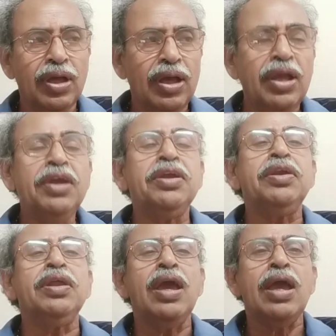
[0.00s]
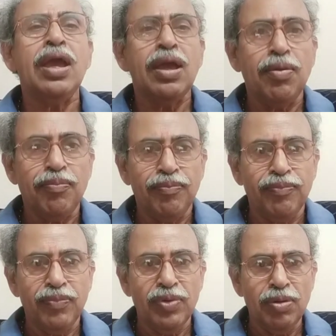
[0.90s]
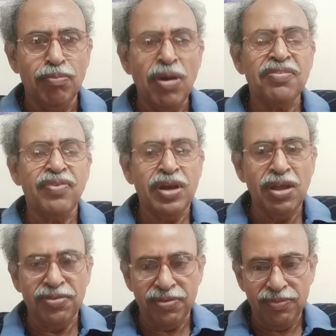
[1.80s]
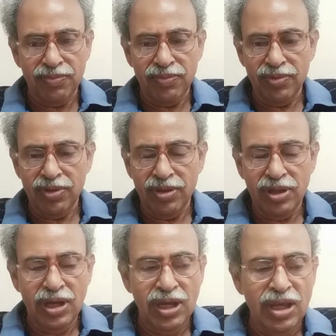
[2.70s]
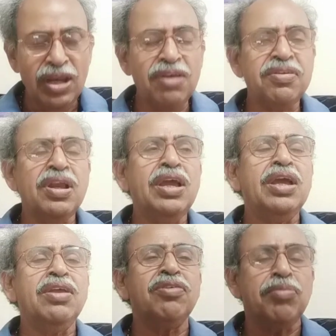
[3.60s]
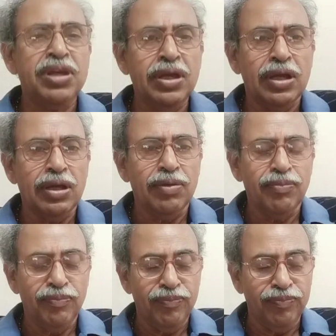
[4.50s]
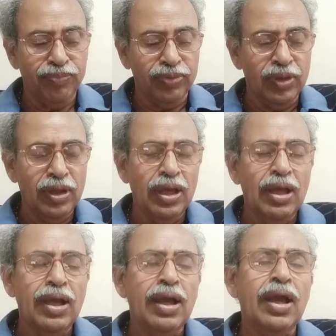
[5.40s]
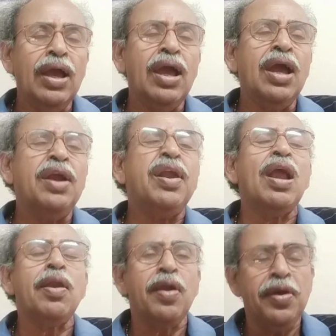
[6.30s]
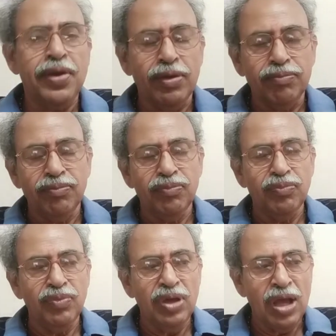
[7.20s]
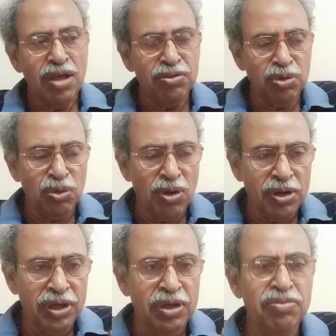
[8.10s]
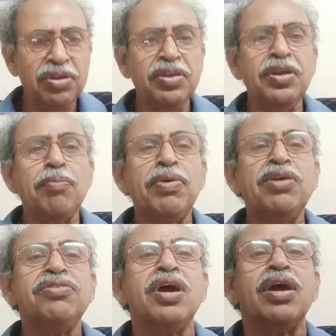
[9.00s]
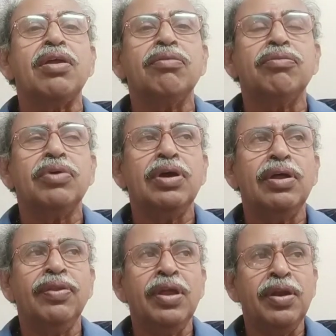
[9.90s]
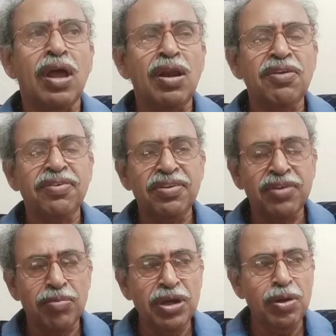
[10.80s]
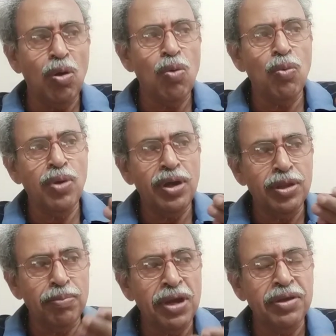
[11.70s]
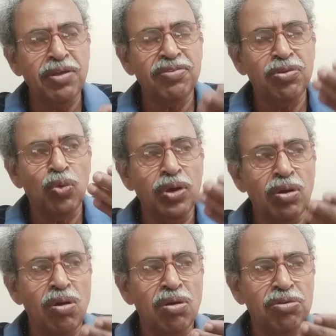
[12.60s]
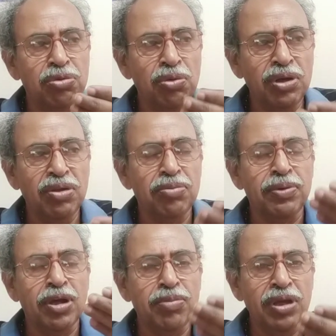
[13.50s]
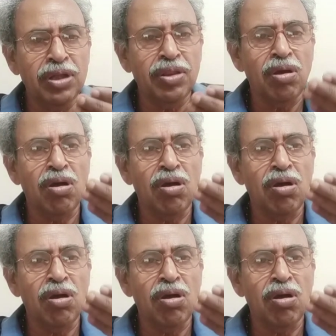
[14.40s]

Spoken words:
heat it in a blast furnace. Initially it is emitting a dull red. As you are increasing the temperature, the dullness is coming down and the brightness is going on, so it is becoming the